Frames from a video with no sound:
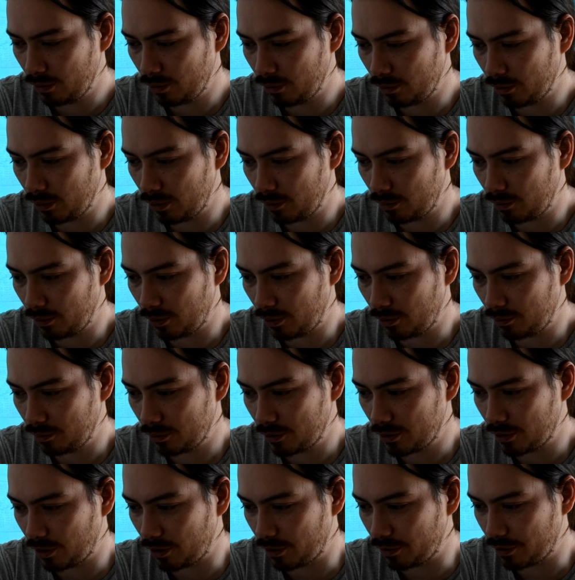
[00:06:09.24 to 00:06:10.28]
Oh, I'm
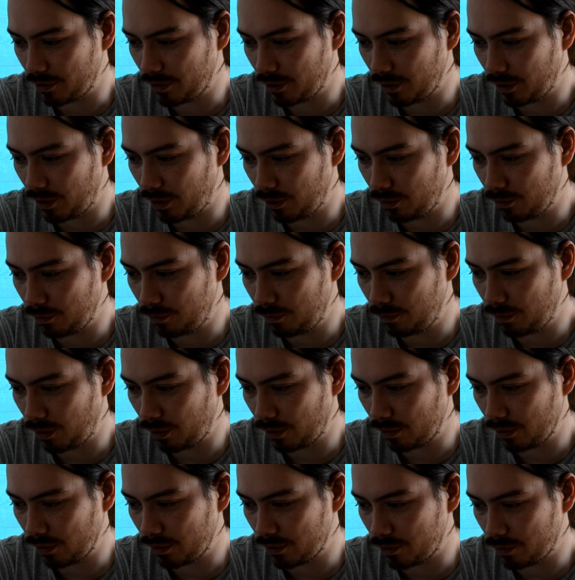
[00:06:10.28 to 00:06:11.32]
sorry, how
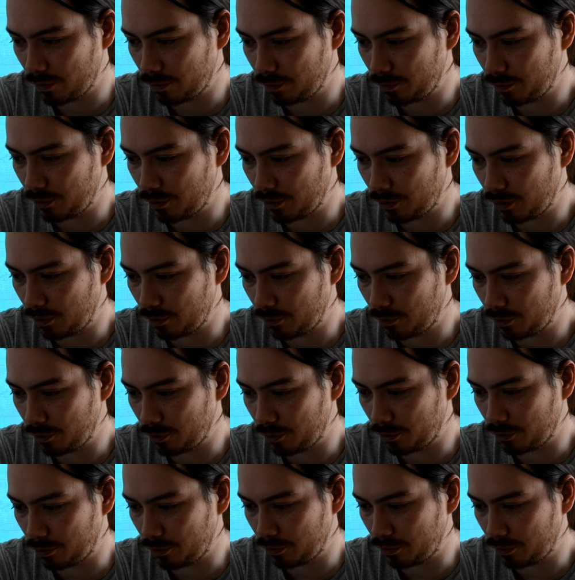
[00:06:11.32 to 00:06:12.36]
thoughtless of me to come to
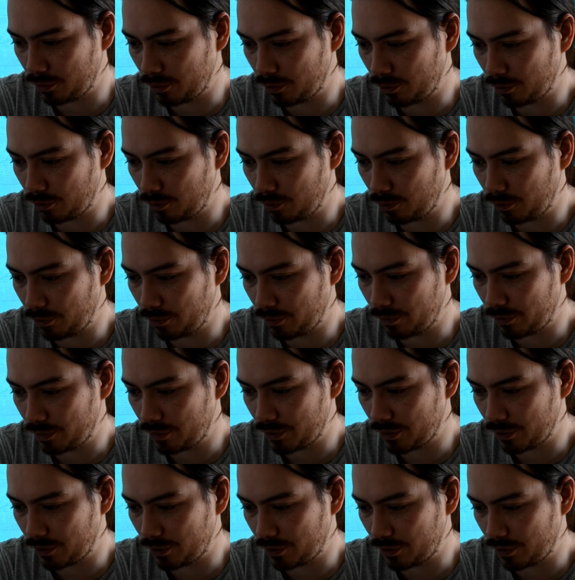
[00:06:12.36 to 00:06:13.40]
your room in trouble with
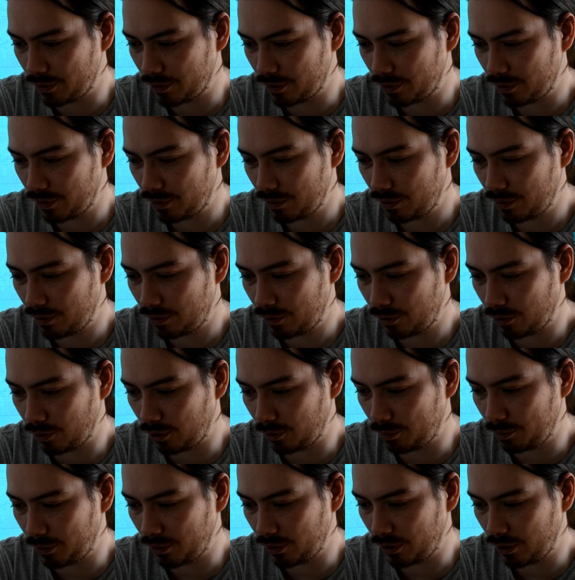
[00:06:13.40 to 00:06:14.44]
such a
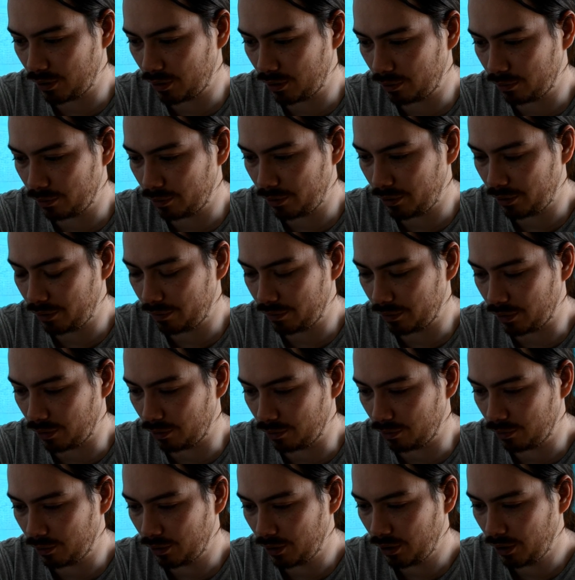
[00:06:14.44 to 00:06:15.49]
topic. I will leave now.
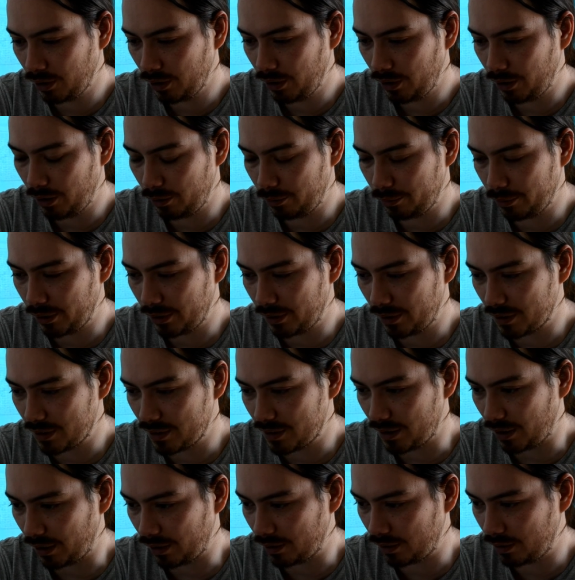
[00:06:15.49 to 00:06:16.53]
Hey, wait a
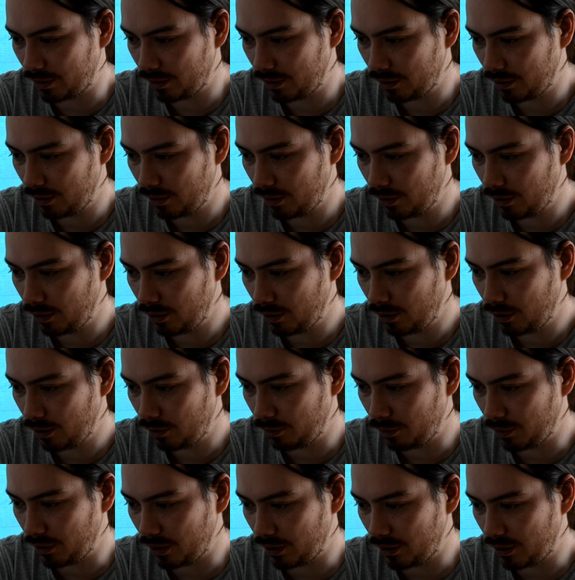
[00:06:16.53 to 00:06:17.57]
sec.
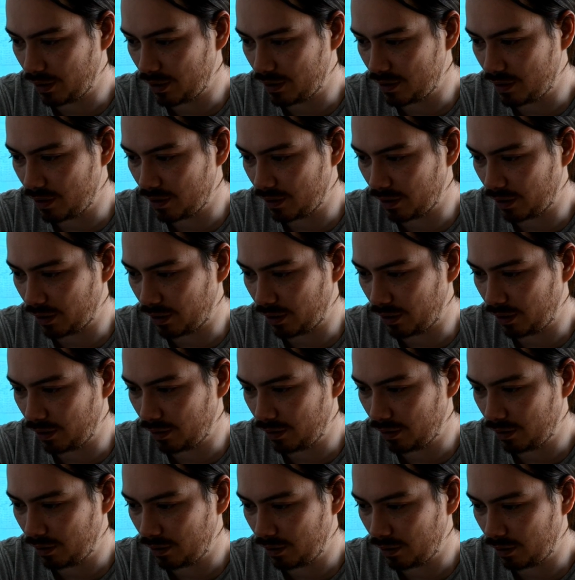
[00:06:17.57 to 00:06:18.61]
Wanna taste it again?
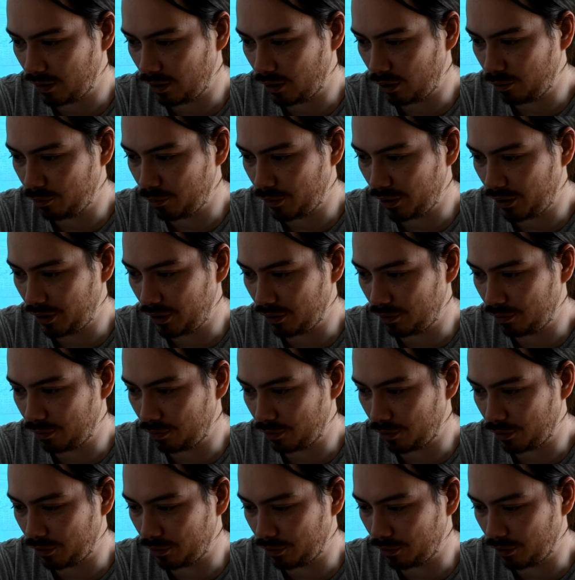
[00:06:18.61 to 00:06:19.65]
I'll make it
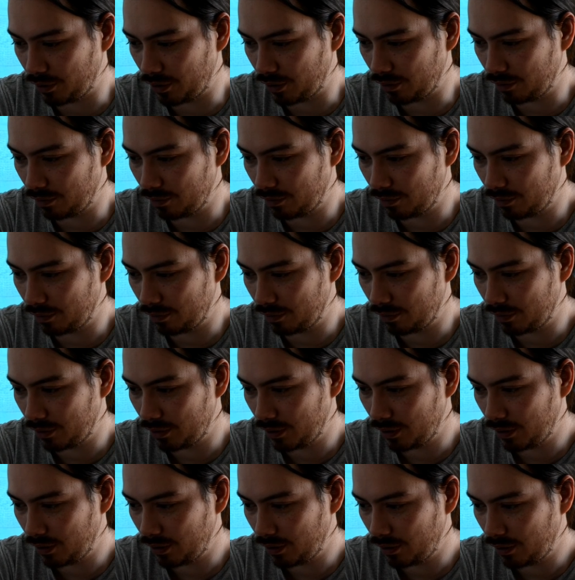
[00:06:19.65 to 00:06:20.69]
for you now.
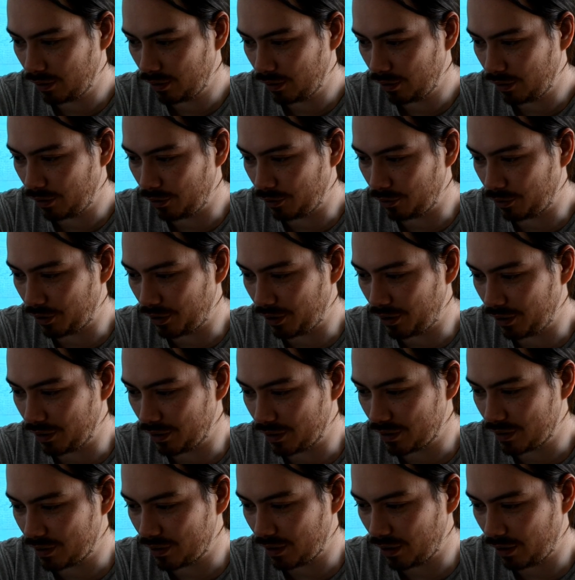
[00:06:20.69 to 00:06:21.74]
You can
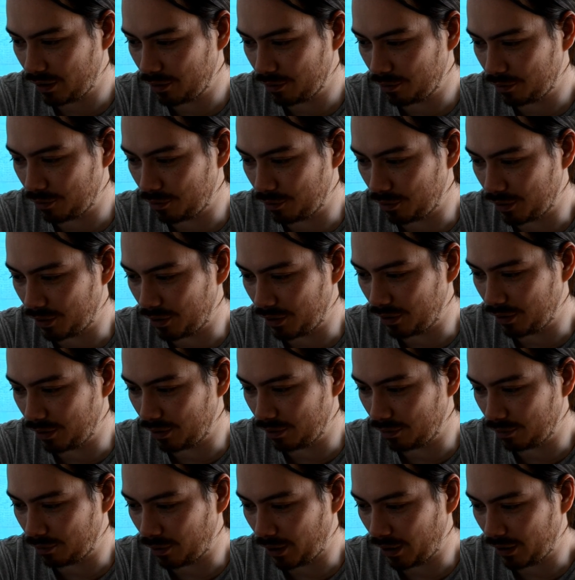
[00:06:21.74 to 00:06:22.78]
hear style
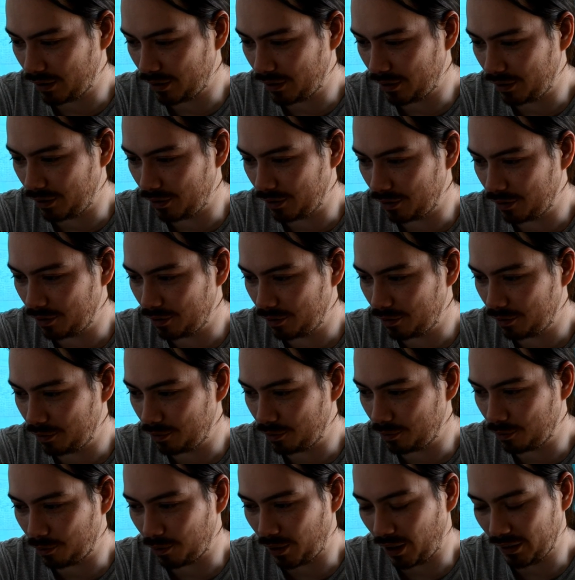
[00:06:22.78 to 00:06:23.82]
cooking, right here,
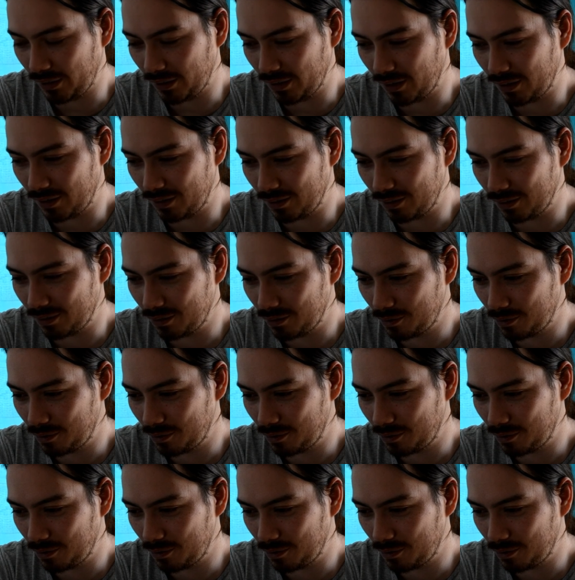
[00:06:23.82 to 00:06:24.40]
right now.